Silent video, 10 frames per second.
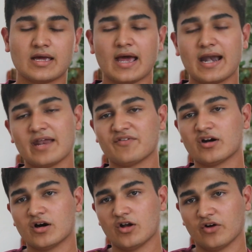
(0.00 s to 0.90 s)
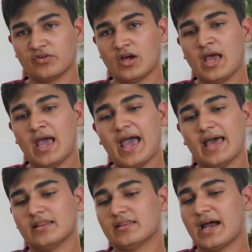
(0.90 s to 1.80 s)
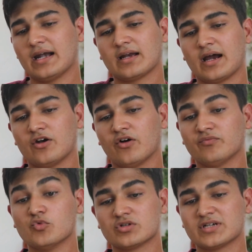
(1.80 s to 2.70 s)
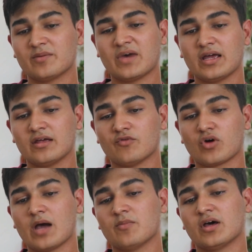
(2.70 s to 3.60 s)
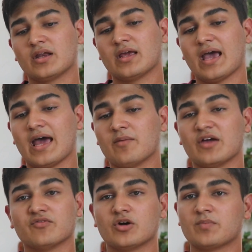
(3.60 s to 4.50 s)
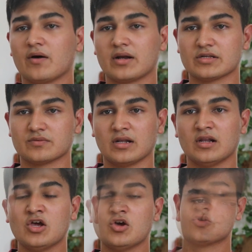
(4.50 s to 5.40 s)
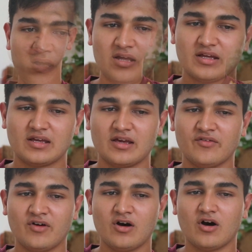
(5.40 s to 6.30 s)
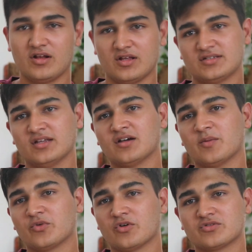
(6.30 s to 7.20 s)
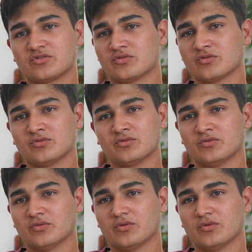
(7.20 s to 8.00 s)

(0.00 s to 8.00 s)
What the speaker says: had never heard of, and that kind of boosted my vocabulary and my word power as well. Give a holistic approach to